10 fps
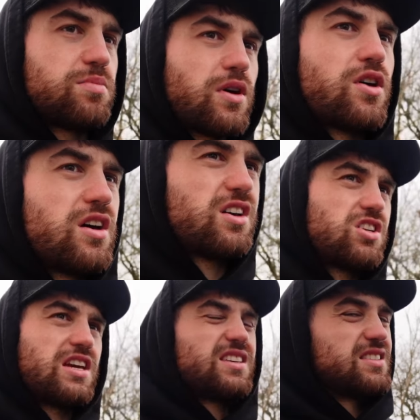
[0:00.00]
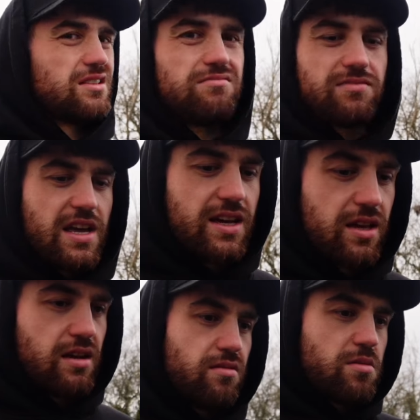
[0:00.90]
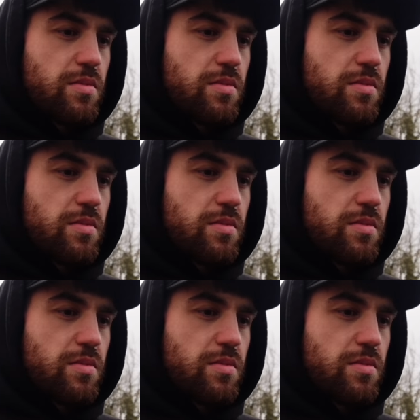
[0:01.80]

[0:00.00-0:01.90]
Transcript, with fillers: but Hershey's, that can go in the